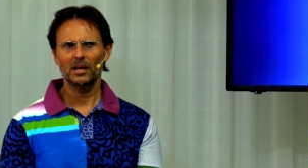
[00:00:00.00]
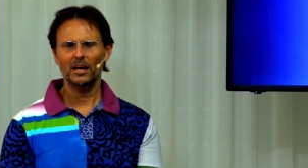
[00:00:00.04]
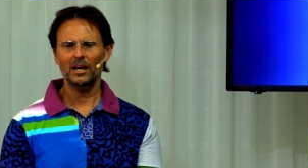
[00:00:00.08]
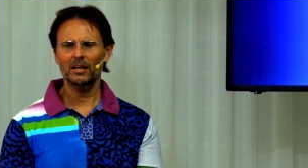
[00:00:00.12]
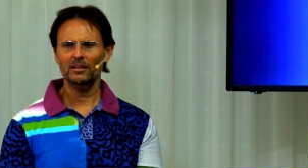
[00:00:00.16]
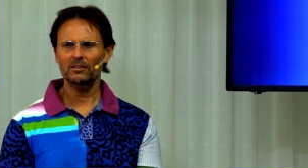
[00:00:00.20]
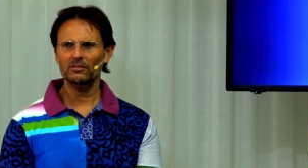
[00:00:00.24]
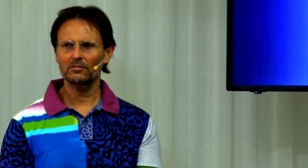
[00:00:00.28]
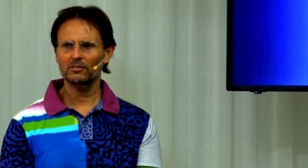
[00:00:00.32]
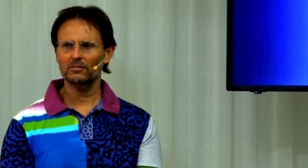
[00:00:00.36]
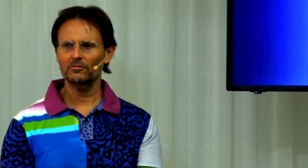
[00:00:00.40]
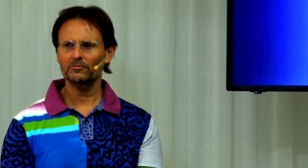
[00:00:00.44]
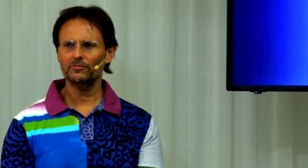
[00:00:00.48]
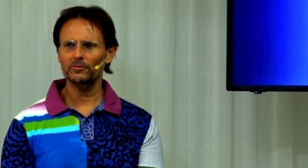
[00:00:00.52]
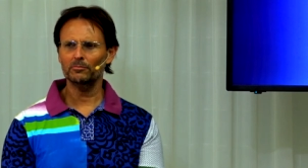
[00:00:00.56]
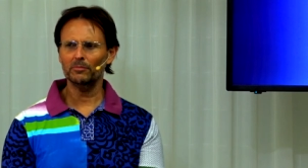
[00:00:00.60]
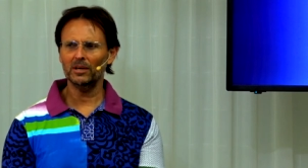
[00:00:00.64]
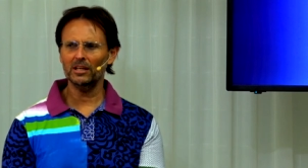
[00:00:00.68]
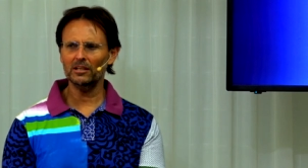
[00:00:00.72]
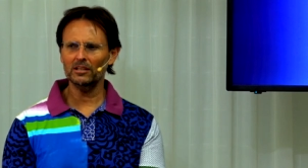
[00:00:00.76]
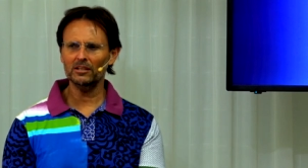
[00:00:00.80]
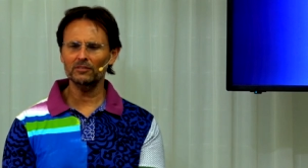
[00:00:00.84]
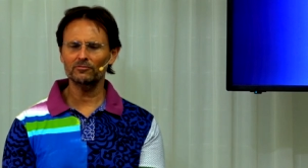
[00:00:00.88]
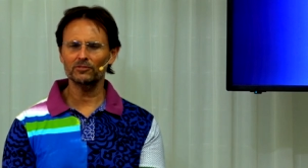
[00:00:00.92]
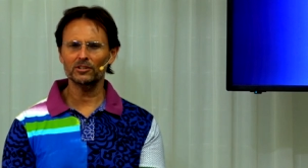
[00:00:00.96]
And for
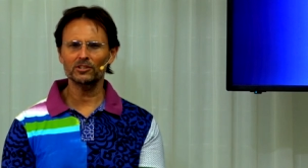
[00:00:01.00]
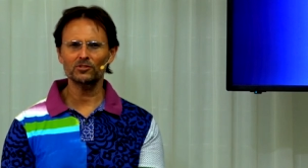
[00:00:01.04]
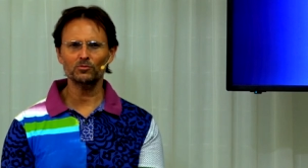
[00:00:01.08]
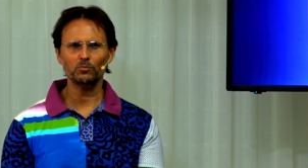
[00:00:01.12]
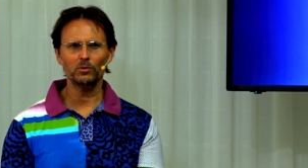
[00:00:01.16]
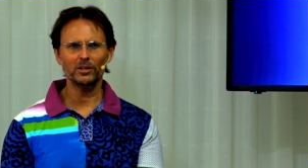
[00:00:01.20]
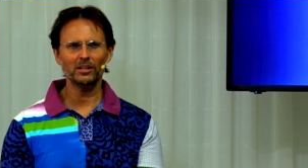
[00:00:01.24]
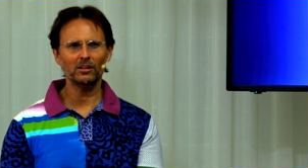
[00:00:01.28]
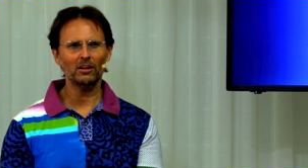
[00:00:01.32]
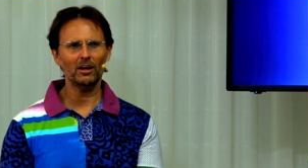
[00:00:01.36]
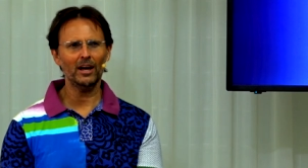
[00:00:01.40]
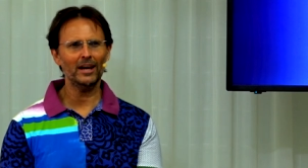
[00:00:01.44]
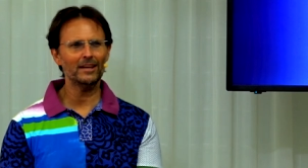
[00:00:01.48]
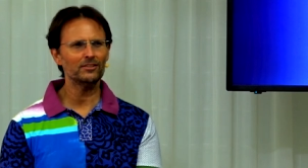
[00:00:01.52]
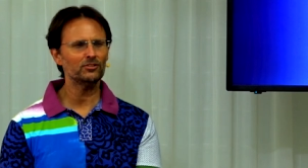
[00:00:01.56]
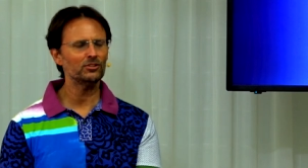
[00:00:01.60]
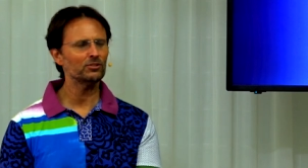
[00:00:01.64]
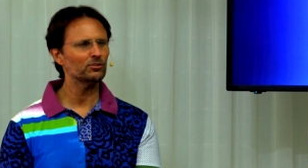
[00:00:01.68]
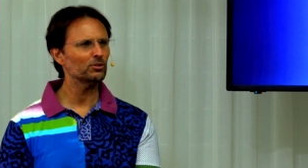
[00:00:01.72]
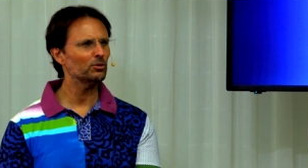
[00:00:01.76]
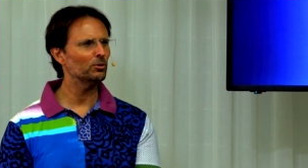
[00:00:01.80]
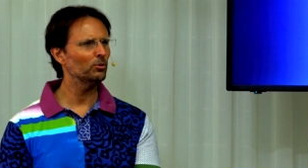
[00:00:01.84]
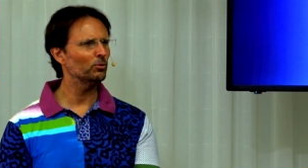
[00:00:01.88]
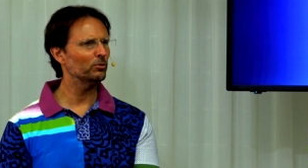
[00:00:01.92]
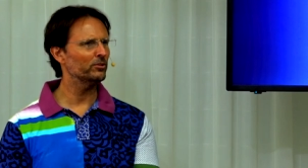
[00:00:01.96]
many of us, we like
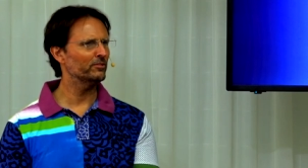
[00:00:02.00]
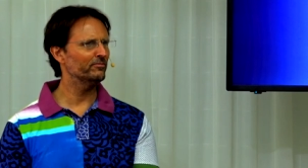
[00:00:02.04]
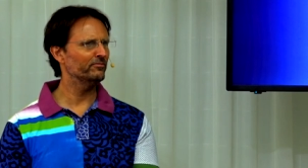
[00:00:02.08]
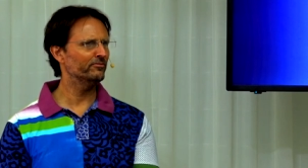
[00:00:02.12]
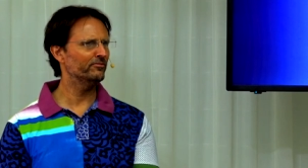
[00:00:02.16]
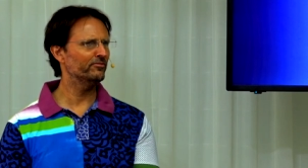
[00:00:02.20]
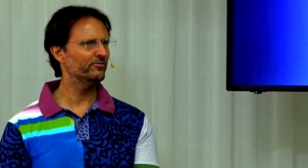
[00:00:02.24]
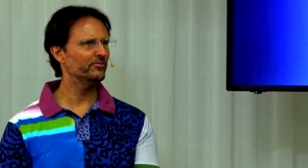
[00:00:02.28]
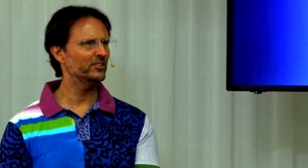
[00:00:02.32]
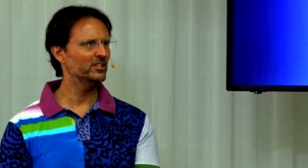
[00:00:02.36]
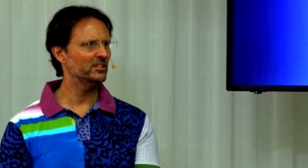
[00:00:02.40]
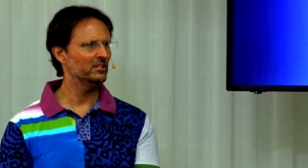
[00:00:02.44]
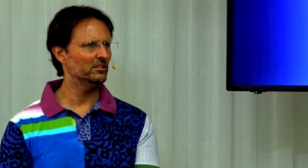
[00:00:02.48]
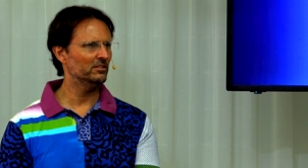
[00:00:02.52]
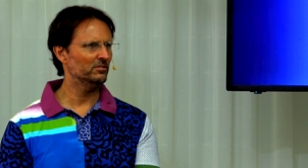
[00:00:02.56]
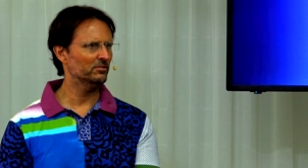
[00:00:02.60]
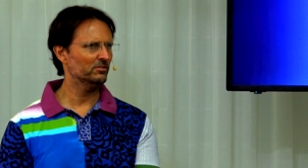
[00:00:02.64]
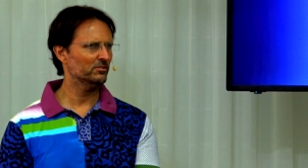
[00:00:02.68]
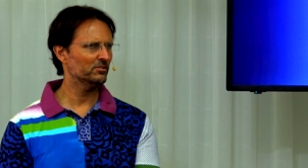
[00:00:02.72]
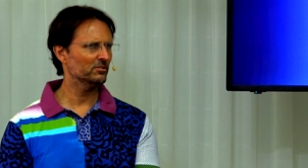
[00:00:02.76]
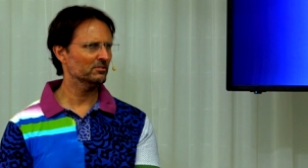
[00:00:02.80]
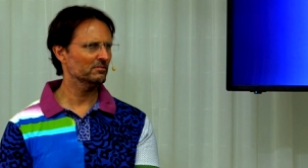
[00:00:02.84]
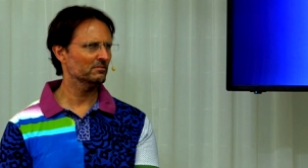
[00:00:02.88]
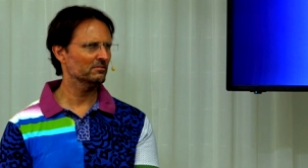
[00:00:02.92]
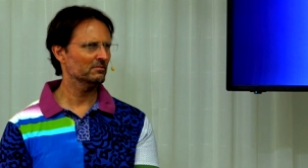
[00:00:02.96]
to call them
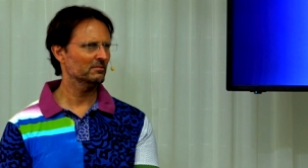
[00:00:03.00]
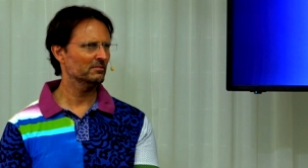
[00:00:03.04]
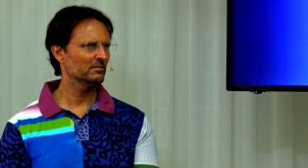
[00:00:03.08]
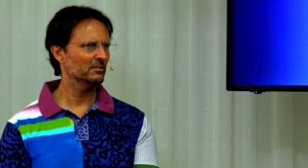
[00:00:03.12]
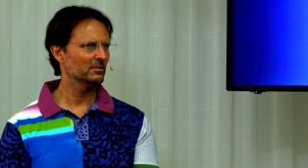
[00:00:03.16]
fears.